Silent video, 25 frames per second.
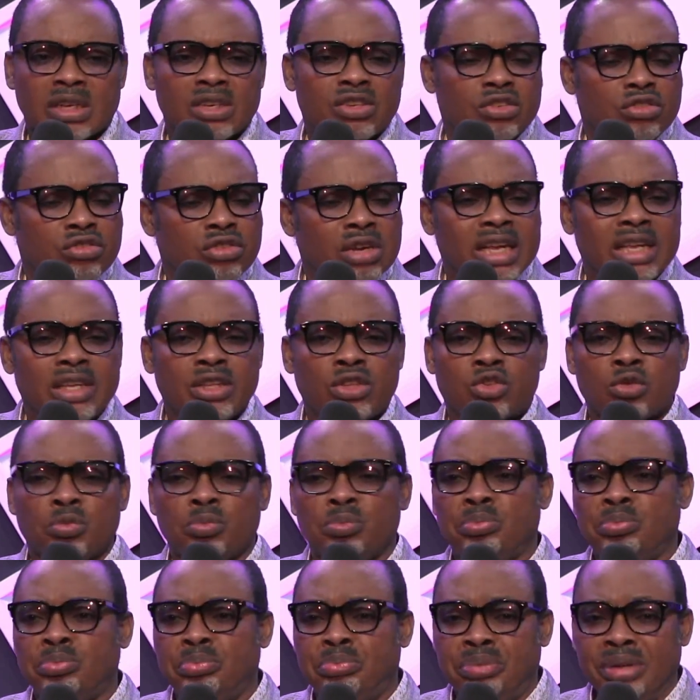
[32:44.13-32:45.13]
trying to
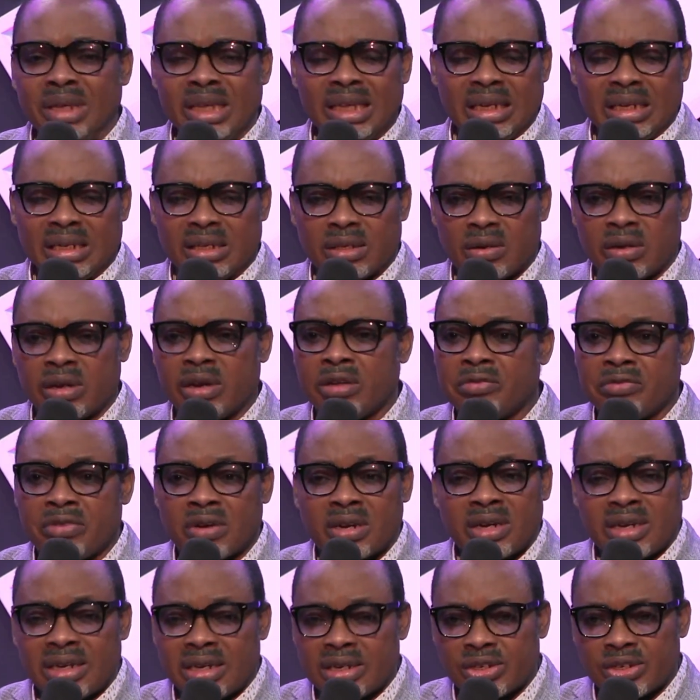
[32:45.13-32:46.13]
build on a
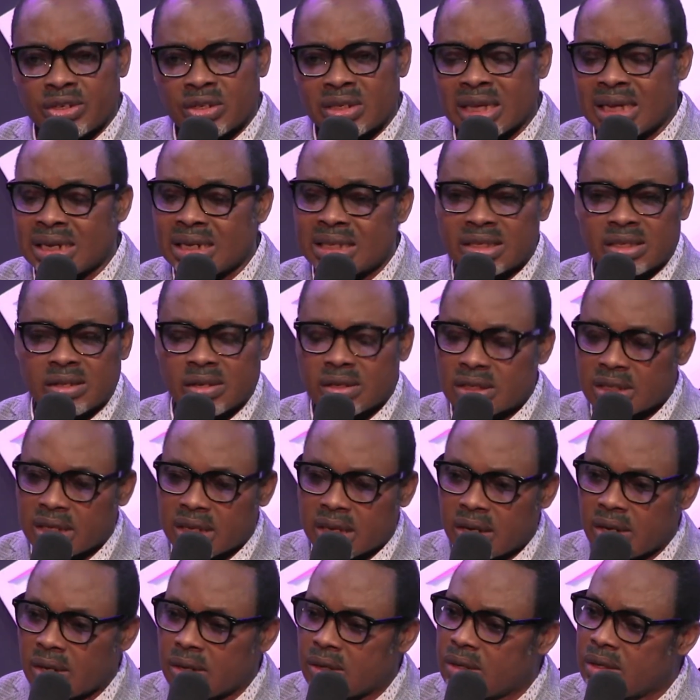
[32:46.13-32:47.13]
foundation that is not
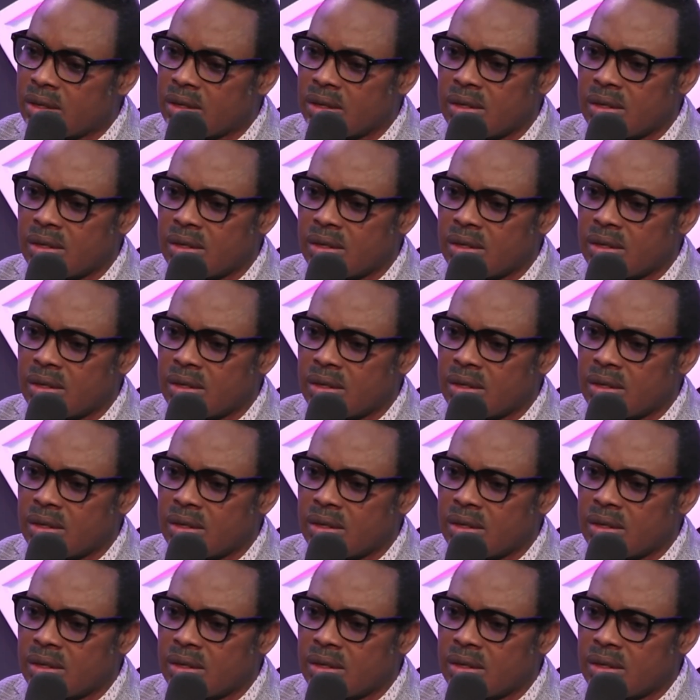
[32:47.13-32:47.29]
secure.